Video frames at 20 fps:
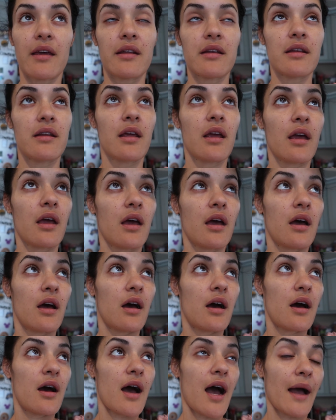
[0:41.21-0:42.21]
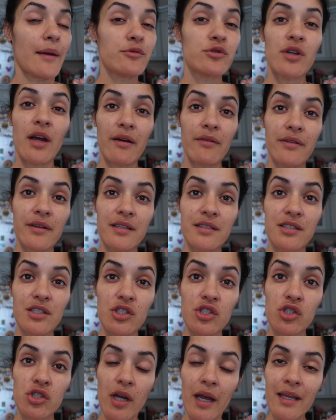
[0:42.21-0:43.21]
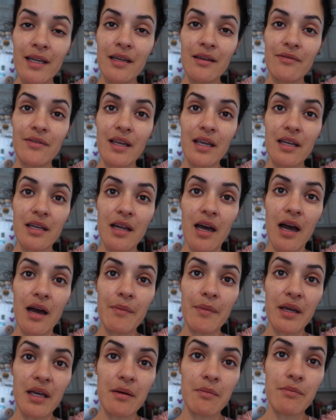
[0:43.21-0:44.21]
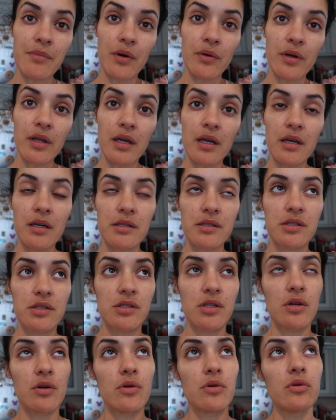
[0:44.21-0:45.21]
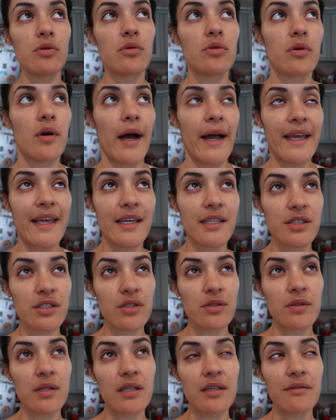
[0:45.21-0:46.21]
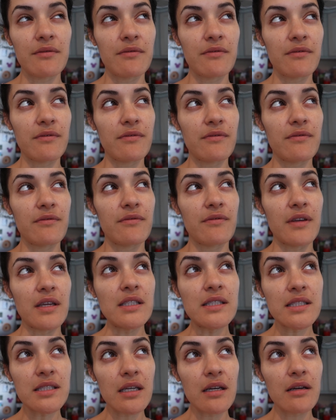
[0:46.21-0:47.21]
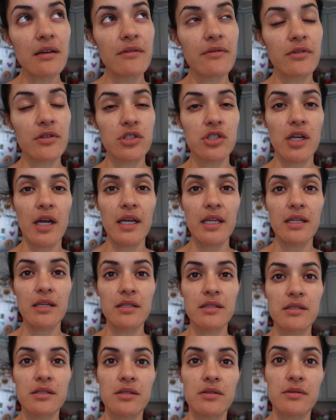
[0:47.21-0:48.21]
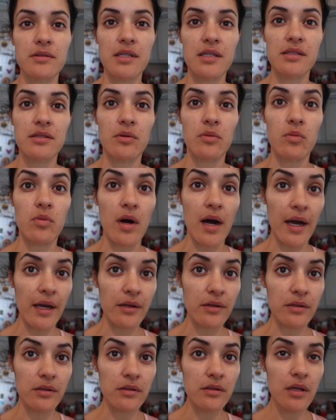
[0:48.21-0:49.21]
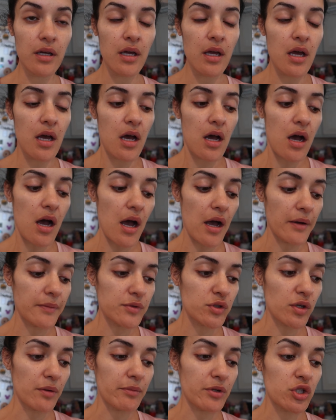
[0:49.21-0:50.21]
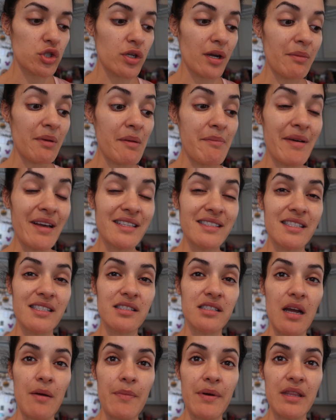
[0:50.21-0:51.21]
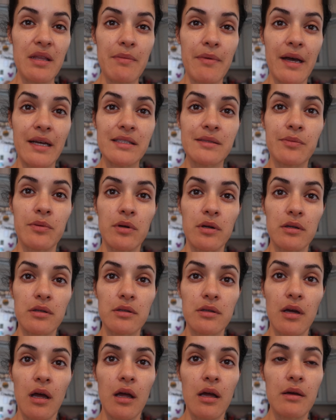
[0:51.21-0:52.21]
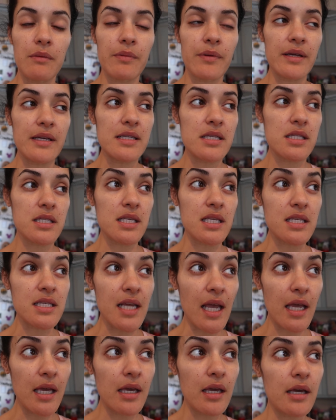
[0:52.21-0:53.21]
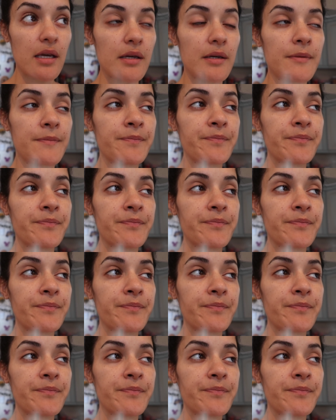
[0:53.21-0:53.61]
then I'm traveling to China, Vietnam, and Cambodia. So I guess you need a visa for China, so it takes a while. So I'm gonna try my best to stop at the passport place today,